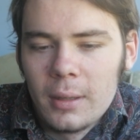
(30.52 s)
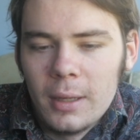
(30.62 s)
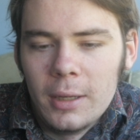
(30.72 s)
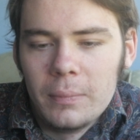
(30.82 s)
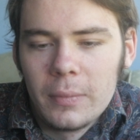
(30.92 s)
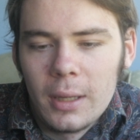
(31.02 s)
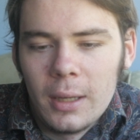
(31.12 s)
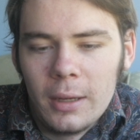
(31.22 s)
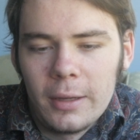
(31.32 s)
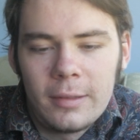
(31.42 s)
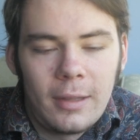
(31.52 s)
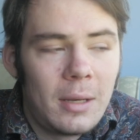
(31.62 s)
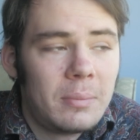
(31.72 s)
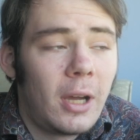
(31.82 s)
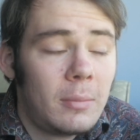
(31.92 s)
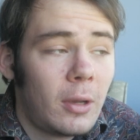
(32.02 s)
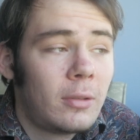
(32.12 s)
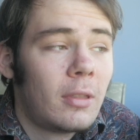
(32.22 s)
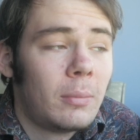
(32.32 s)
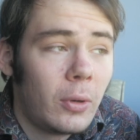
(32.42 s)
And I stand by
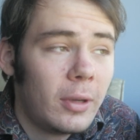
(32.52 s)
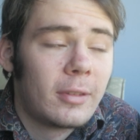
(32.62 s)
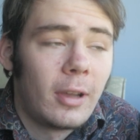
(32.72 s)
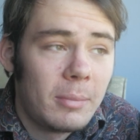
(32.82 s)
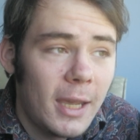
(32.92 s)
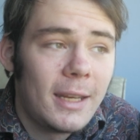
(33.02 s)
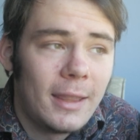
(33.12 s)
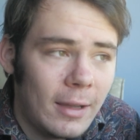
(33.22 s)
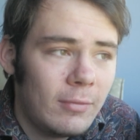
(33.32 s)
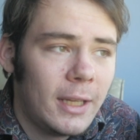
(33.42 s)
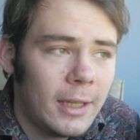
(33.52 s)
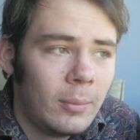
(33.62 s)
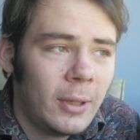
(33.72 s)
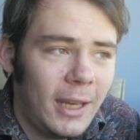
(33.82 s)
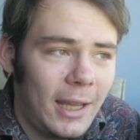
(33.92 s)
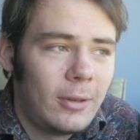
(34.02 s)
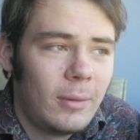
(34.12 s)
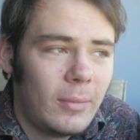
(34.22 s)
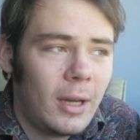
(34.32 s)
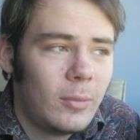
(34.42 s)
most of the points I made in that video, but now
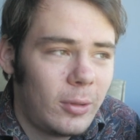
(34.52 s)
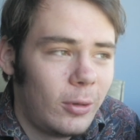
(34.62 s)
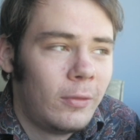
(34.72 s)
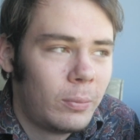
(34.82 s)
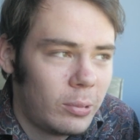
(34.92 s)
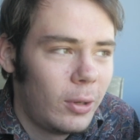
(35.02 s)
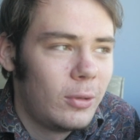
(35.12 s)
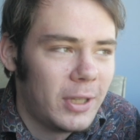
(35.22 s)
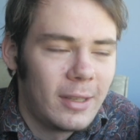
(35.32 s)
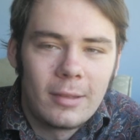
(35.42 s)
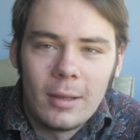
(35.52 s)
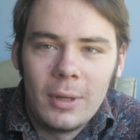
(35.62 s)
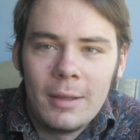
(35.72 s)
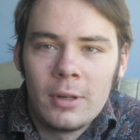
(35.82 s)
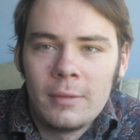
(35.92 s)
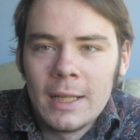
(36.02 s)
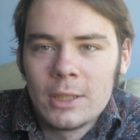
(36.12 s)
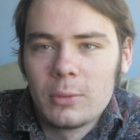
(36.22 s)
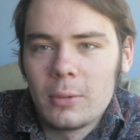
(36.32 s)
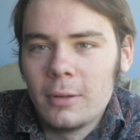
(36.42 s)
I'm sort of approaching some level of
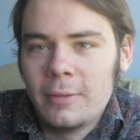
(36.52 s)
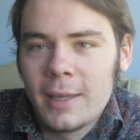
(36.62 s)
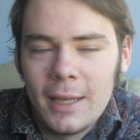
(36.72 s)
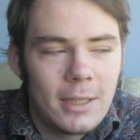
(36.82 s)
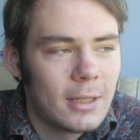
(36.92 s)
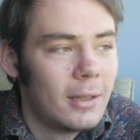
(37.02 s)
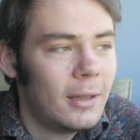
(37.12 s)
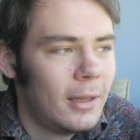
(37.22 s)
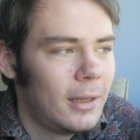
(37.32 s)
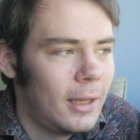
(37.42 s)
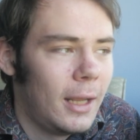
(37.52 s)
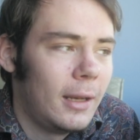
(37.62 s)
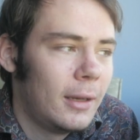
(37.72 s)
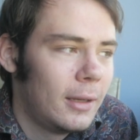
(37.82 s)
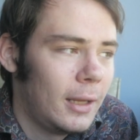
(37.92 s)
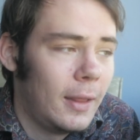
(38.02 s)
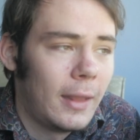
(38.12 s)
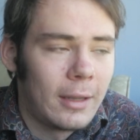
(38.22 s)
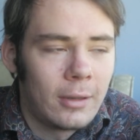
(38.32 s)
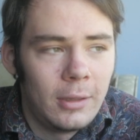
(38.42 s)
actual qualification in
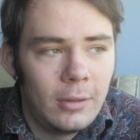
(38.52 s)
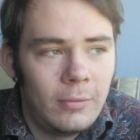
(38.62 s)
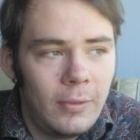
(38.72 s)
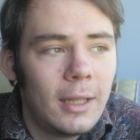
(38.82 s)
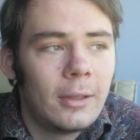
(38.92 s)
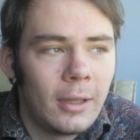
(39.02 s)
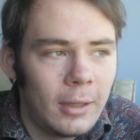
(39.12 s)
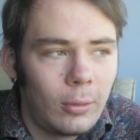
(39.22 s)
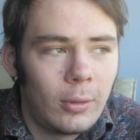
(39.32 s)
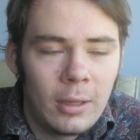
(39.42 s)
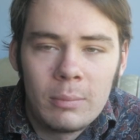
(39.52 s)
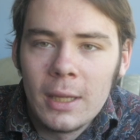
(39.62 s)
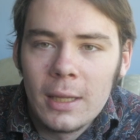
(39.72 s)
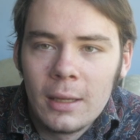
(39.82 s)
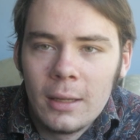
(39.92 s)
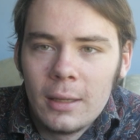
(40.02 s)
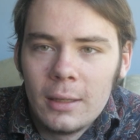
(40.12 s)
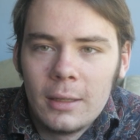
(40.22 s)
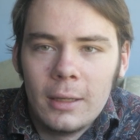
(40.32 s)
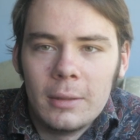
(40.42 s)
that kind of field. I thought I'd make
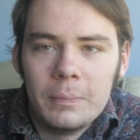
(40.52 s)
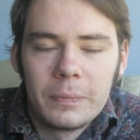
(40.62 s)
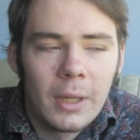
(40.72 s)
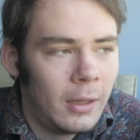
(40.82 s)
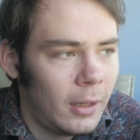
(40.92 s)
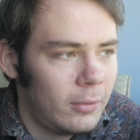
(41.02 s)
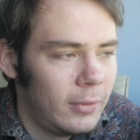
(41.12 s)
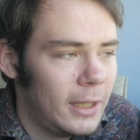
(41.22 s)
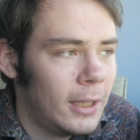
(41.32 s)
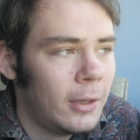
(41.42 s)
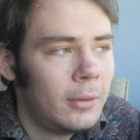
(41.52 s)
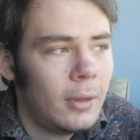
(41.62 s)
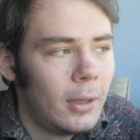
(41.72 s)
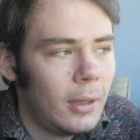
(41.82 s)
another video